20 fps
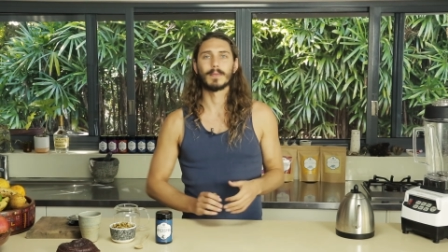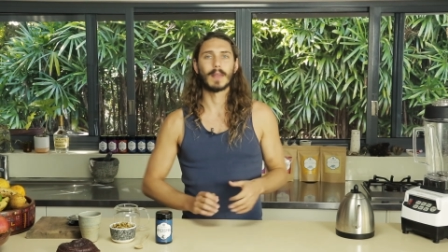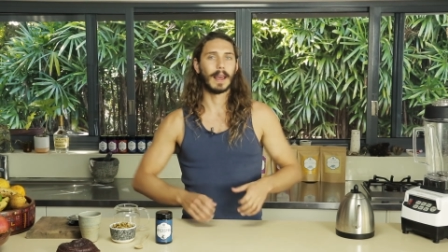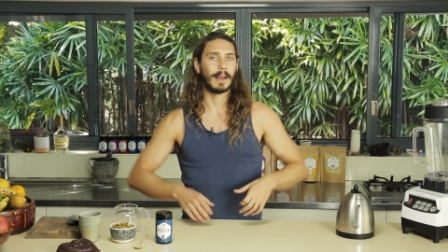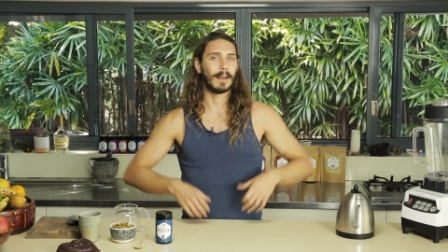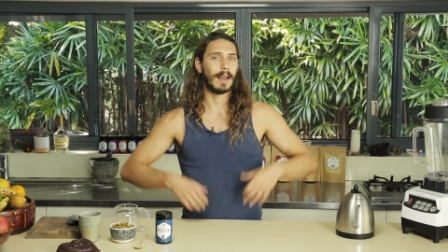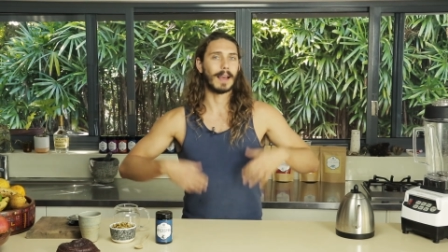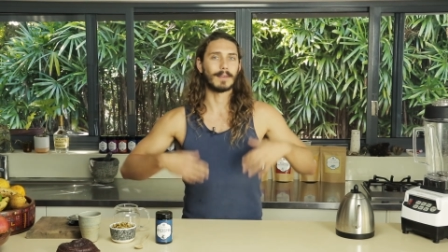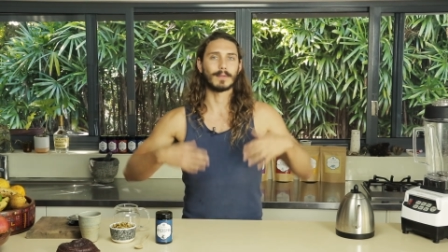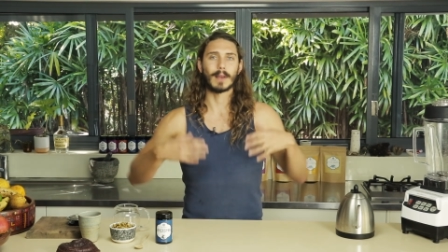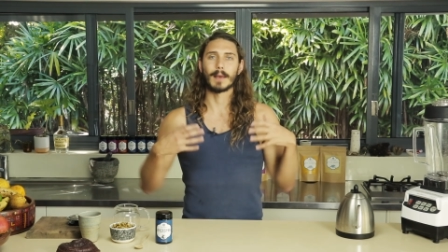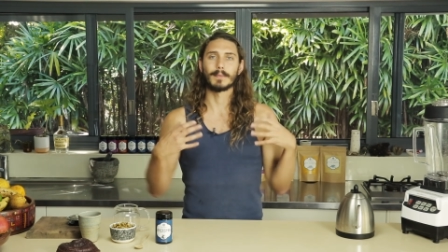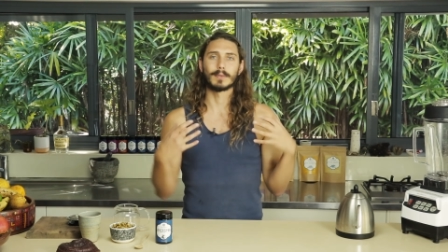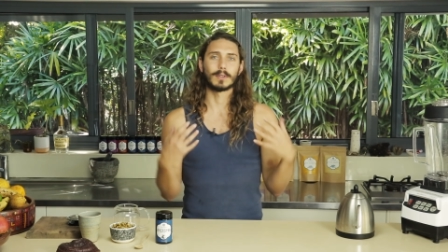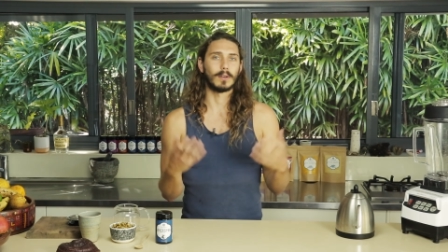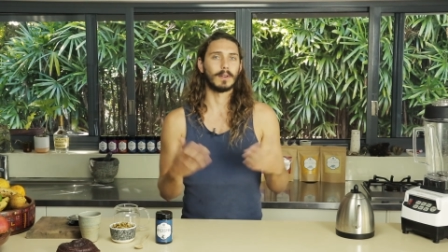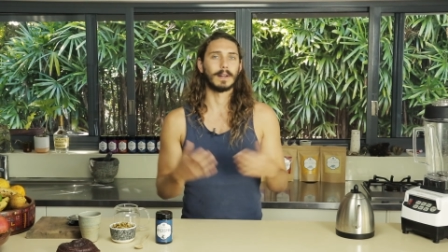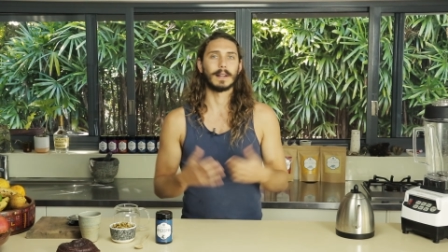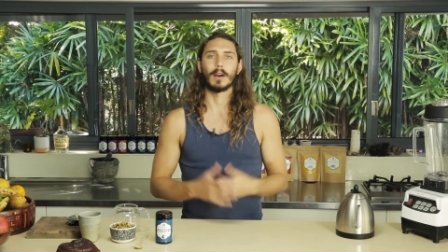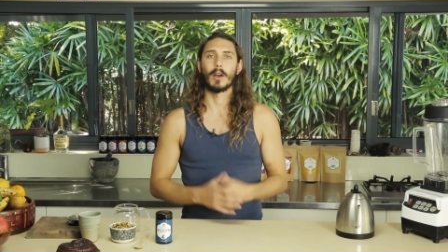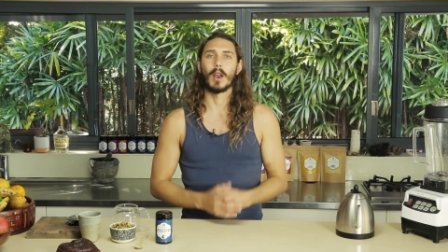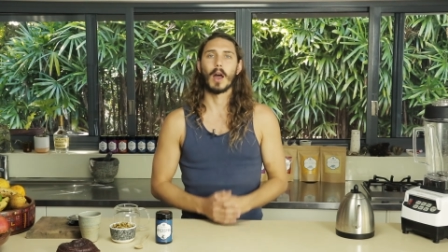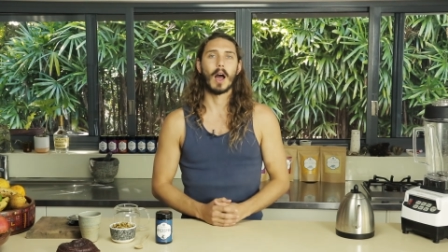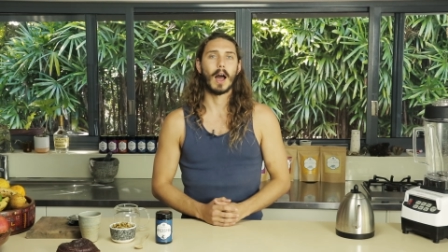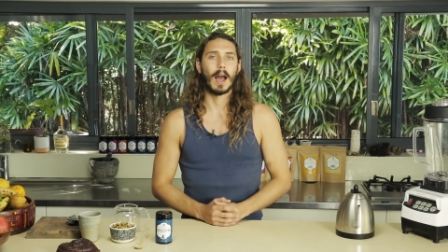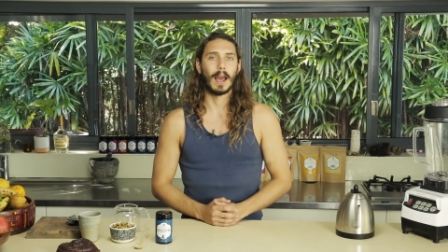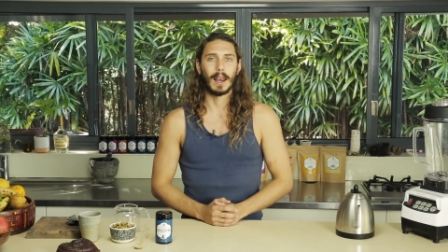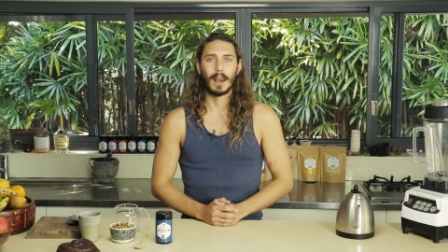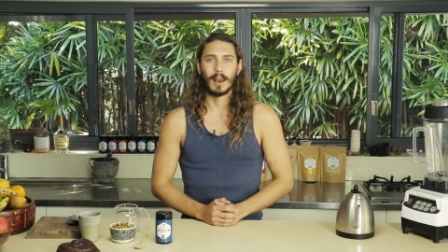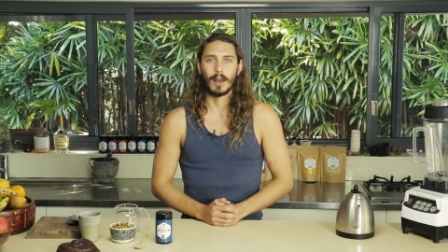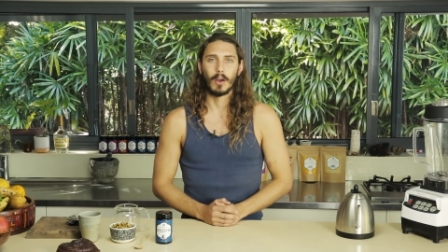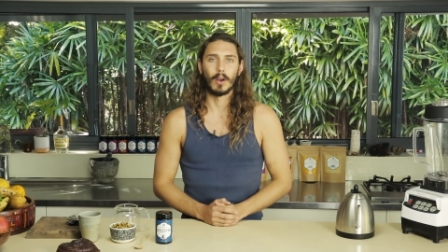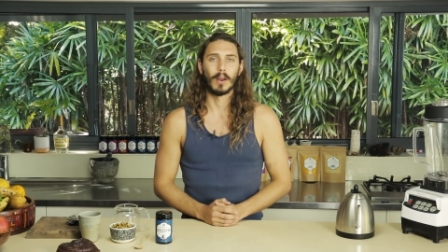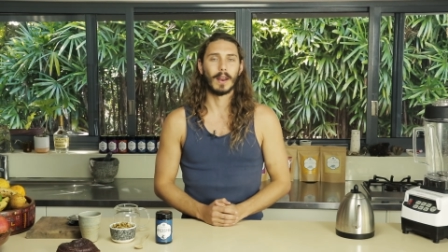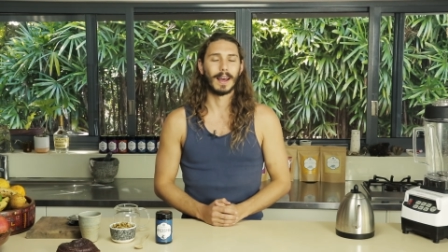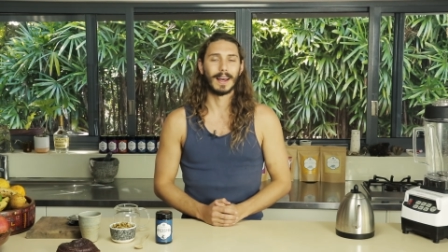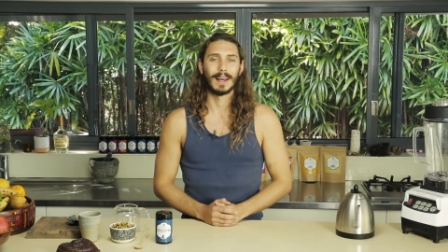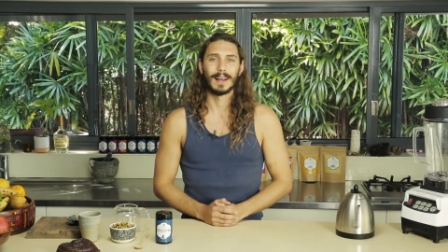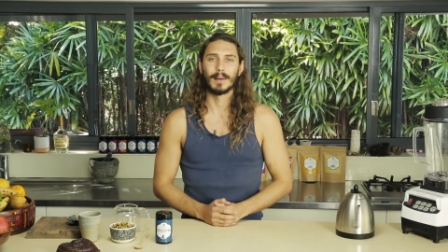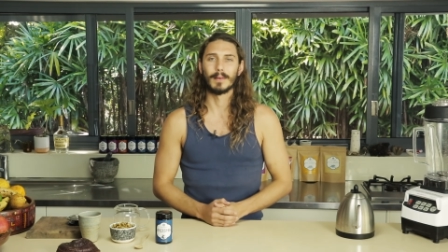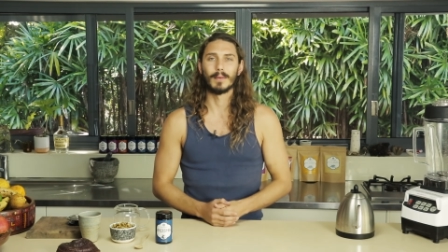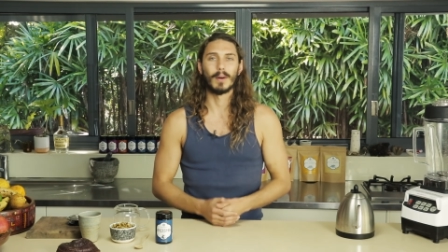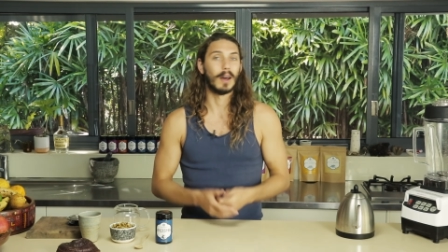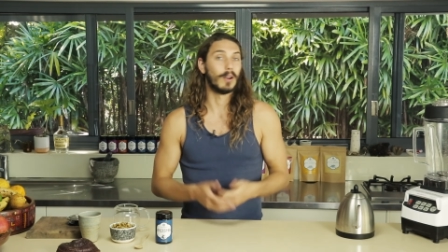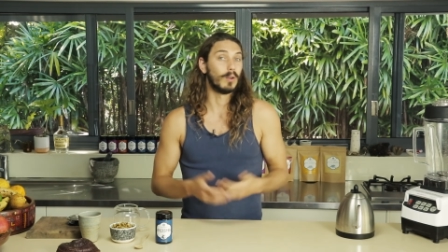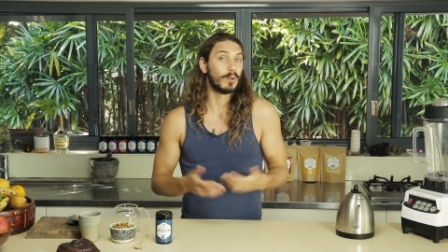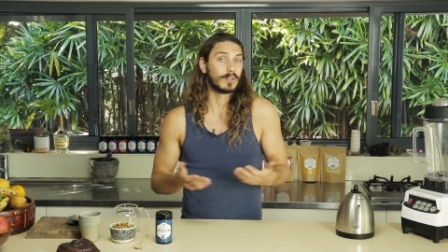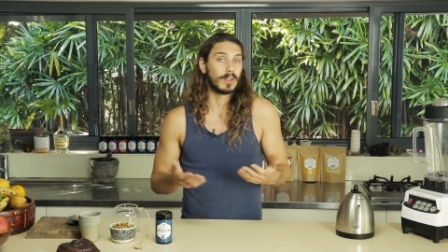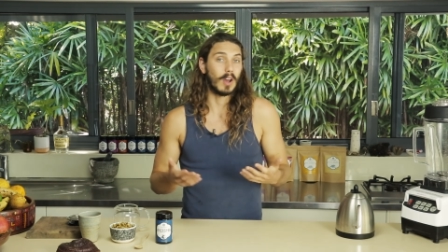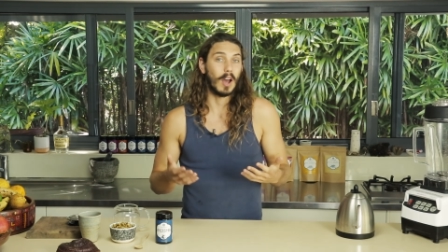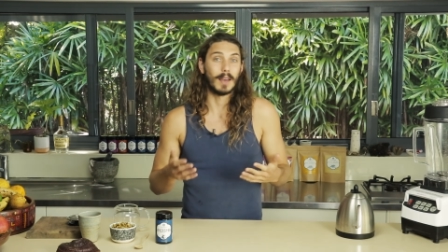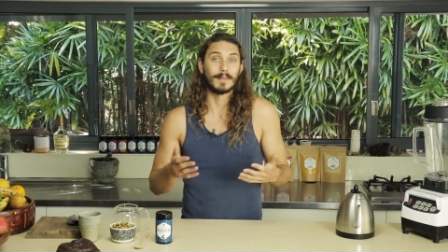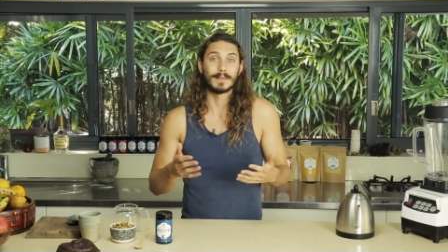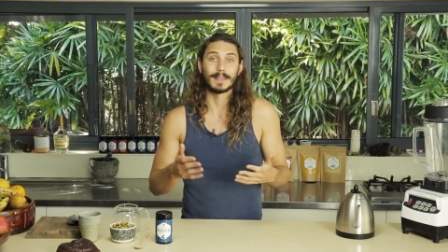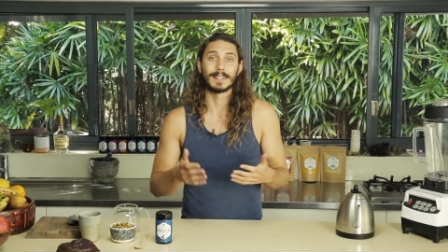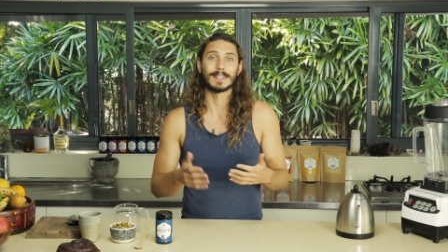like absolutely on high alert at all times.